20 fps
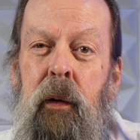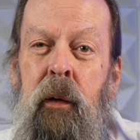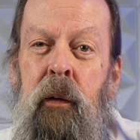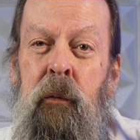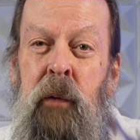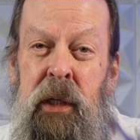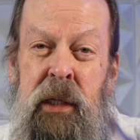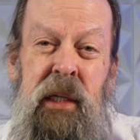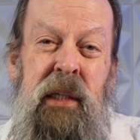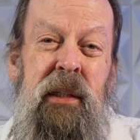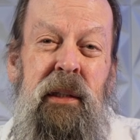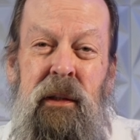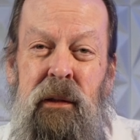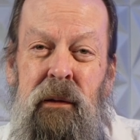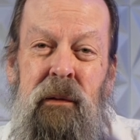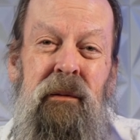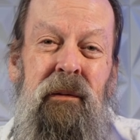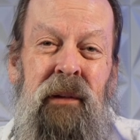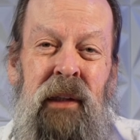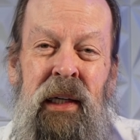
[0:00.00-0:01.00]
which
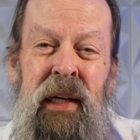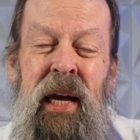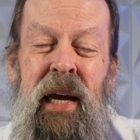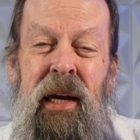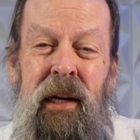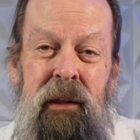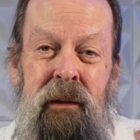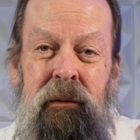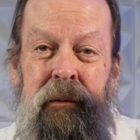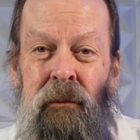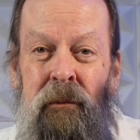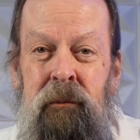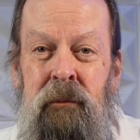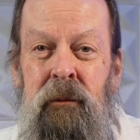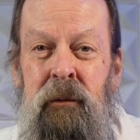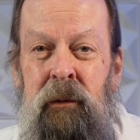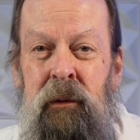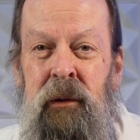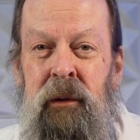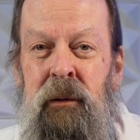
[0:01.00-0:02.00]
is, again,
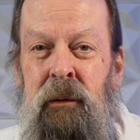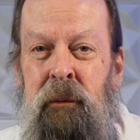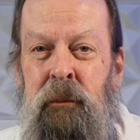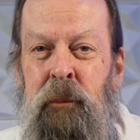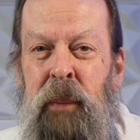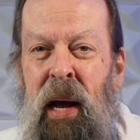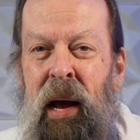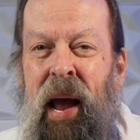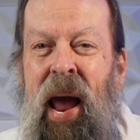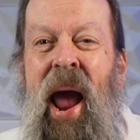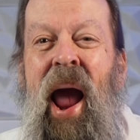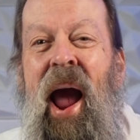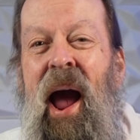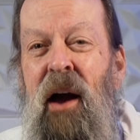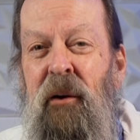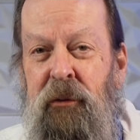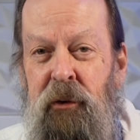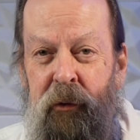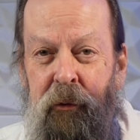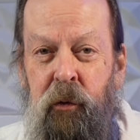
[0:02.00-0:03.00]
about
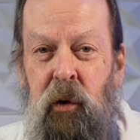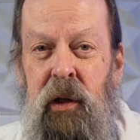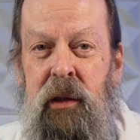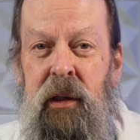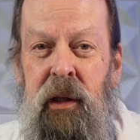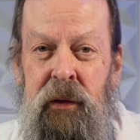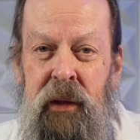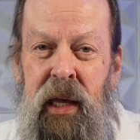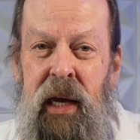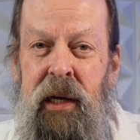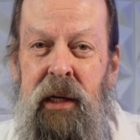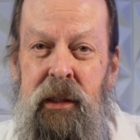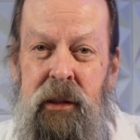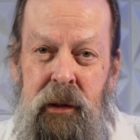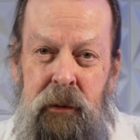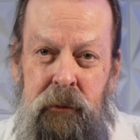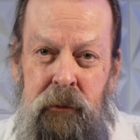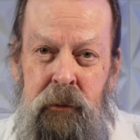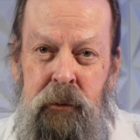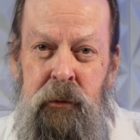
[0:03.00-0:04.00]
half of what the thing is
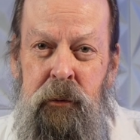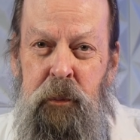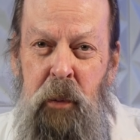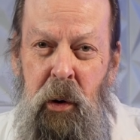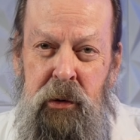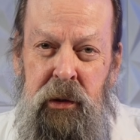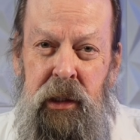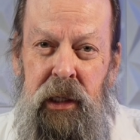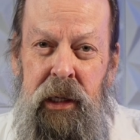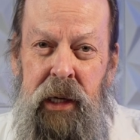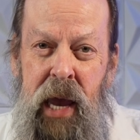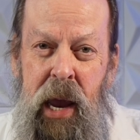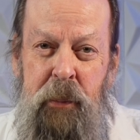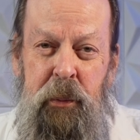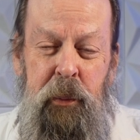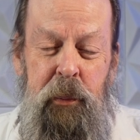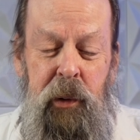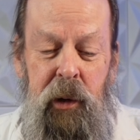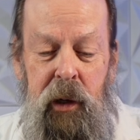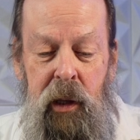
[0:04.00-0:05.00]
supposedly
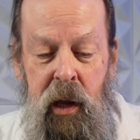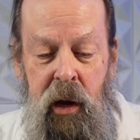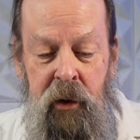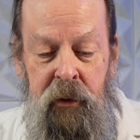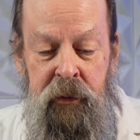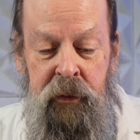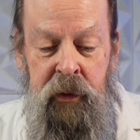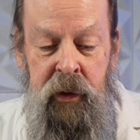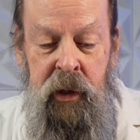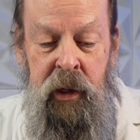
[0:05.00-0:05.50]
capable of.